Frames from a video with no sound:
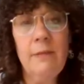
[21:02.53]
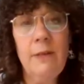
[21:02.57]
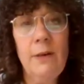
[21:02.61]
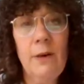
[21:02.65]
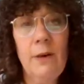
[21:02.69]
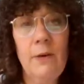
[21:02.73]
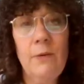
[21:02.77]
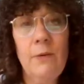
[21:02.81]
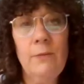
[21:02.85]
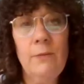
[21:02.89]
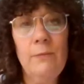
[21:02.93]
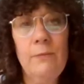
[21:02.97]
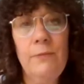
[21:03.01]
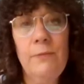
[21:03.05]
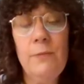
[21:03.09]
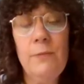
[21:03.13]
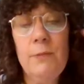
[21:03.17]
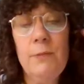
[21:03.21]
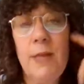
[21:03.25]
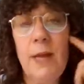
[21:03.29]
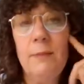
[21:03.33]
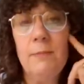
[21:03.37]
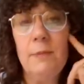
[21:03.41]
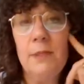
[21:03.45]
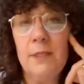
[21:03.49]
from
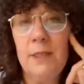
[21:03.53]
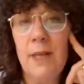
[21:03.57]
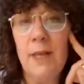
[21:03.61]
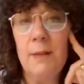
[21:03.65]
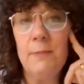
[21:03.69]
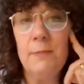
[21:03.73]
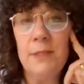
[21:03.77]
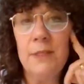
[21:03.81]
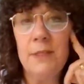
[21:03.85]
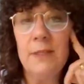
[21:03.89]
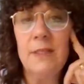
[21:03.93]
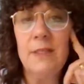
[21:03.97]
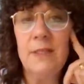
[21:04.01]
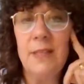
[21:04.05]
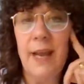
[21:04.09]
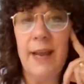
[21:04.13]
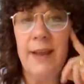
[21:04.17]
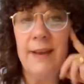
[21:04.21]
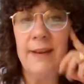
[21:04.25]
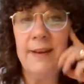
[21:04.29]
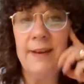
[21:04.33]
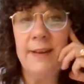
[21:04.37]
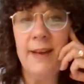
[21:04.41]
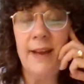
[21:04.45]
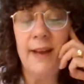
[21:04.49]
time to time, a
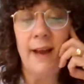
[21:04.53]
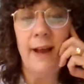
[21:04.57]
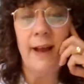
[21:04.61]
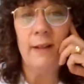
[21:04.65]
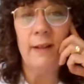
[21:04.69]
society